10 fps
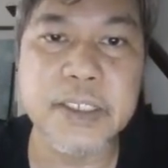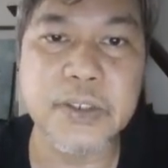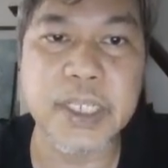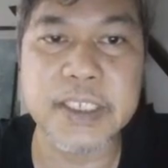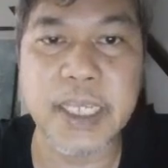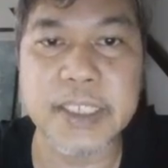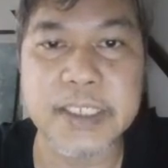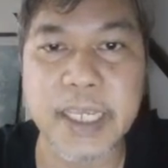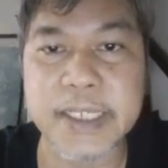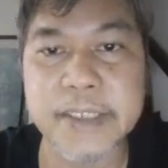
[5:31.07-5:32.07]
So that's
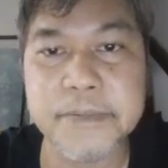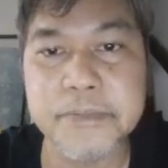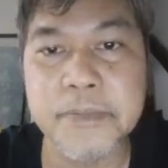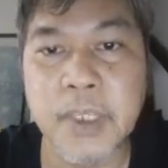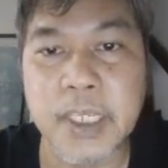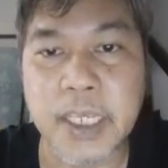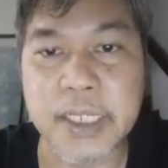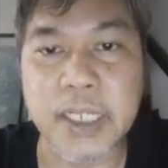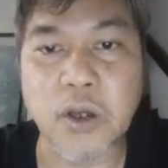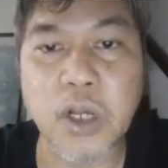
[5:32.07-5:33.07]
the idea. And
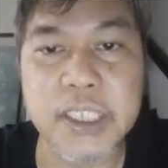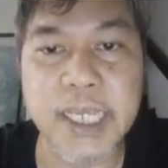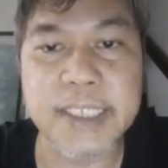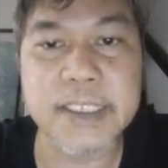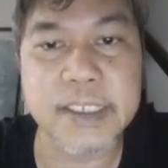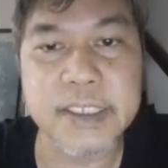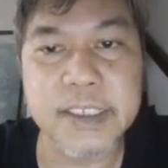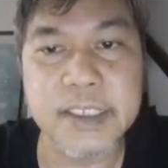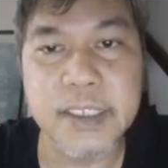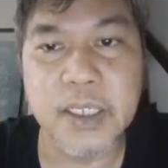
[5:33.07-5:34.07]
then all the answers
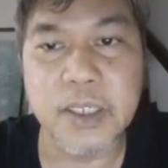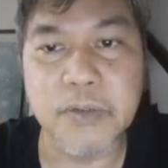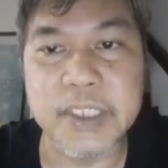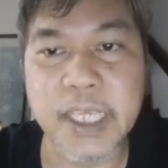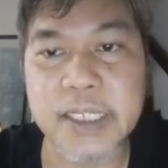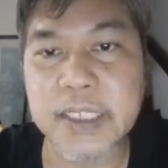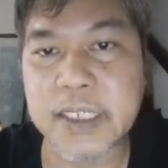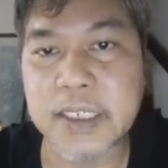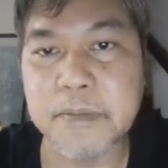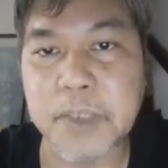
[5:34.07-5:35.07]
will then
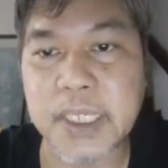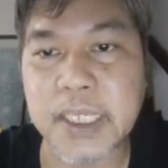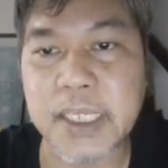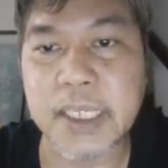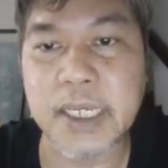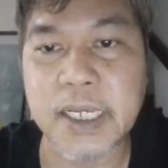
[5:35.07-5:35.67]
be